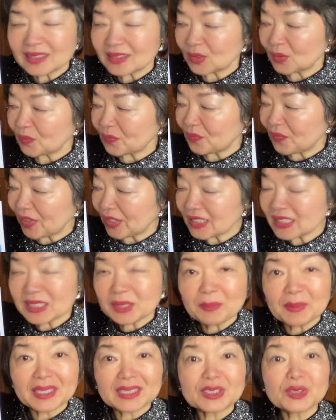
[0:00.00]
So very
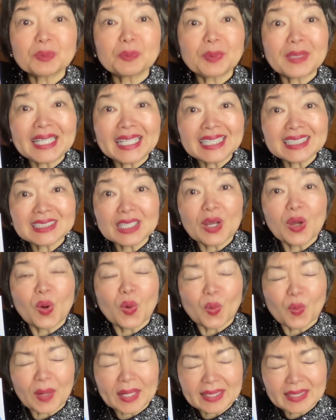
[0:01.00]
similar. So please
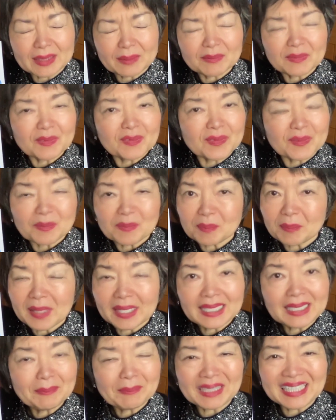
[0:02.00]
write them
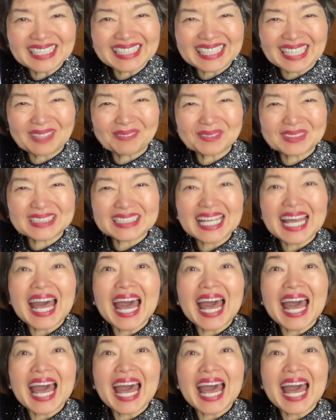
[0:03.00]
many times.